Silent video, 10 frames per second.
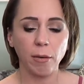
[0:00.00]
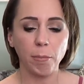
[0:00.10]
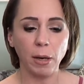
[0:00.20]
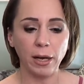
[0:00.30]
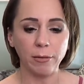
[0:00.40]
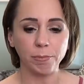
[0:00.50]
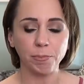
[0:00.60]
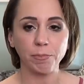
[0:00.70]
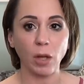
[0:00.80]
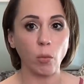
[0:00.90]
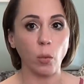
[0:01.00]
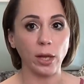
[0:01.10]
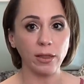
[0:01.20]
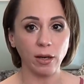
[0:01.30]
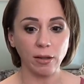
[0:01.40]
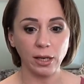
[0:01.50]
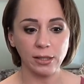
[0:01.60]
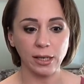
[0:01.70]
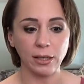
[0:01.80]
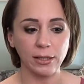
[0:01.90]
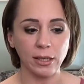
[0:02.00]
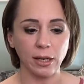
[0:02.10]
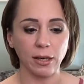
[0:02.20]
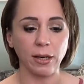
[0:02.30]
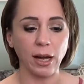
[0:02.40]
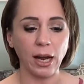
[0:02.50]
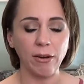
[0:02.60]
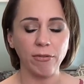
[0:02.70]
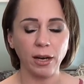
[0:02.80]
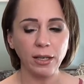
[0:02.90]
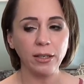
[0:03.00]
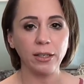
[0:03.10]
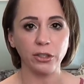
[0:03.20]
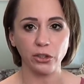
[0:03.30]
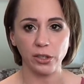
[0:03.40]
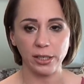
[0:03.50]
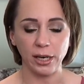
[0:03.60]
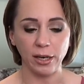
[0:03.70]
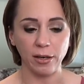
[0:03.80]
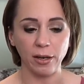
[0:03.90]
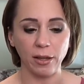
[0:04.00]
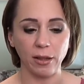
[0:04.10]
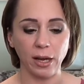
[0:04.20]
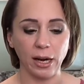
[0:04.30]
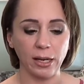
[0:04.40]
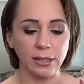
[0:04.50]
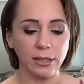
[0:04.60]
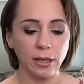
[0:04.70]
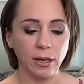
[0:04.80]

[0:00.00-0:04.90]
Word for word: But with all that said and done, I find it interesting that